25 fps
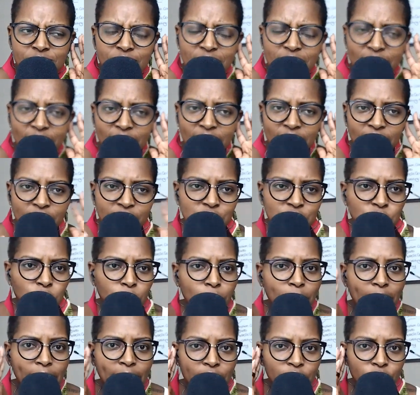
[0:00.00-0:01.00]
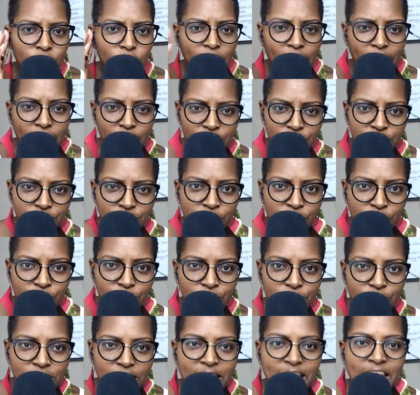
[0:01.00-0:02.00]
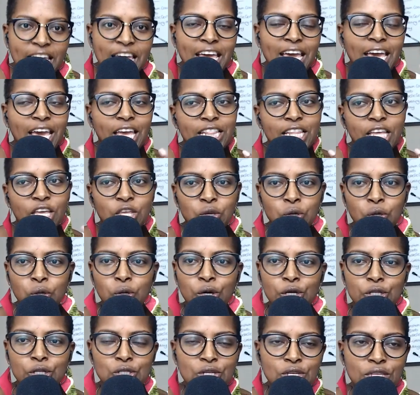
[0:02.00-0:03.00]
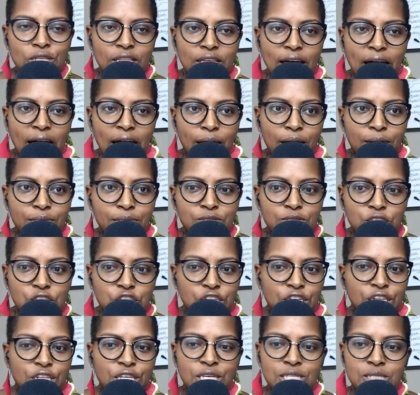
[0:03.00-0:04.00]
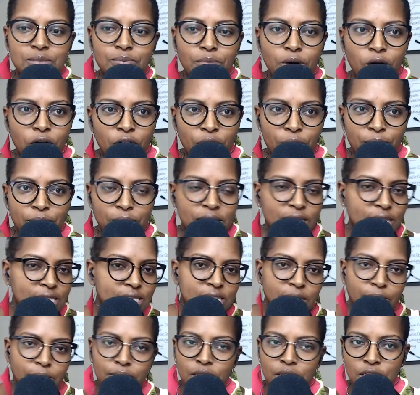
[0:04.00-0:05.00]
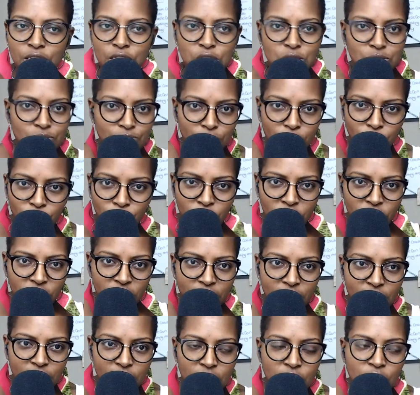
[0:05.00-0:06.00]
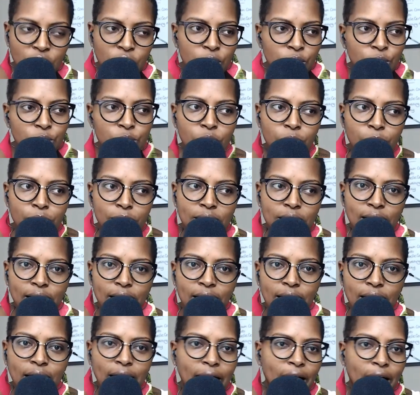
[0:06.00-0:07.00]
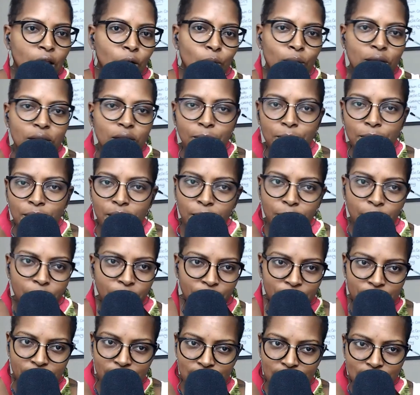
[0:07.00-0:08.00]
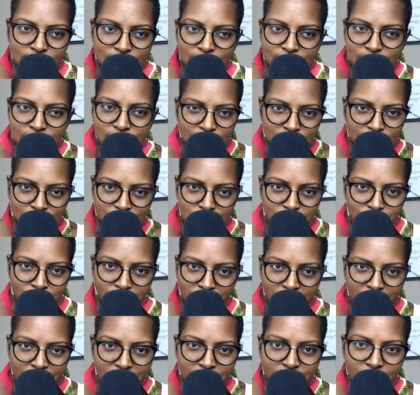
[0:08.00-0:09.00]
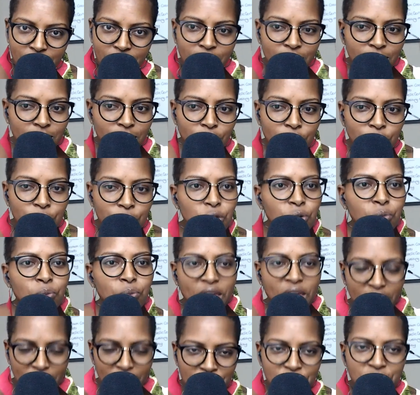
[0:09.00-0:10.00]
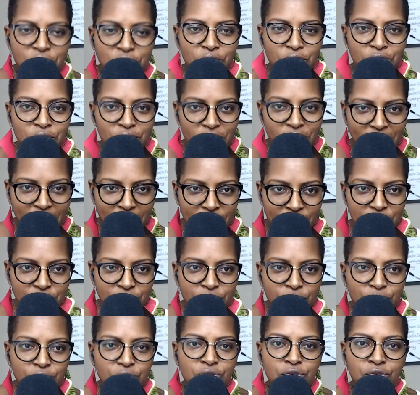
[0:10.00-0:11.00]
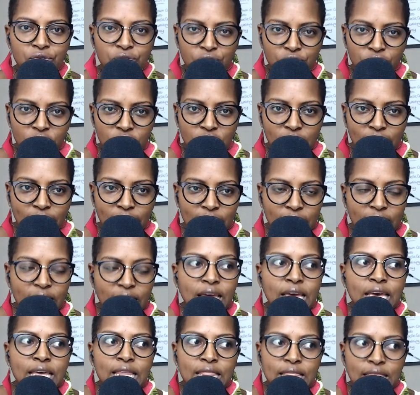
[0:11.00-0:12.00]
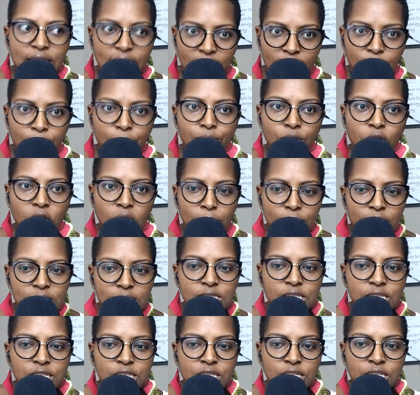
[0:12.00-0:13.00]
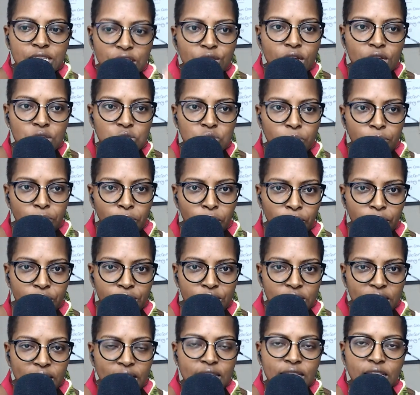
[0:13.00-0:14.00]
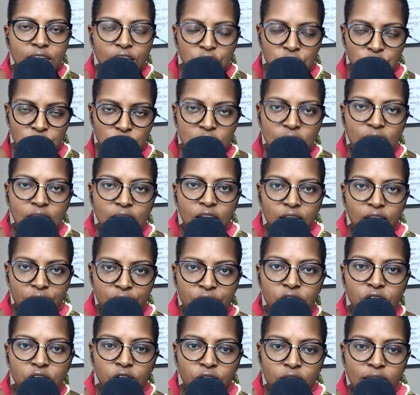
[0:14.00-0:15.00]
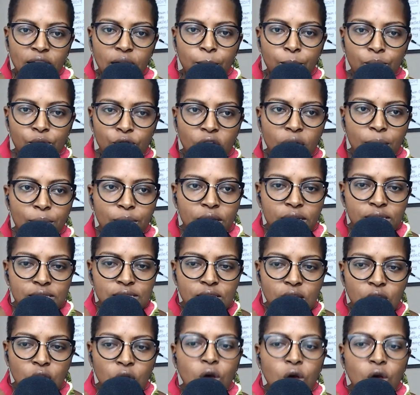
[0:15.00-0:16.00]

and you buy your iPhone and then you go to the Genius Bar because something is wrong with it, you don't be like, I want to be a burden to the Genius Bar. No, you paid for your iPhone. You feel like they promised to give you that support and they should deliver on that promise.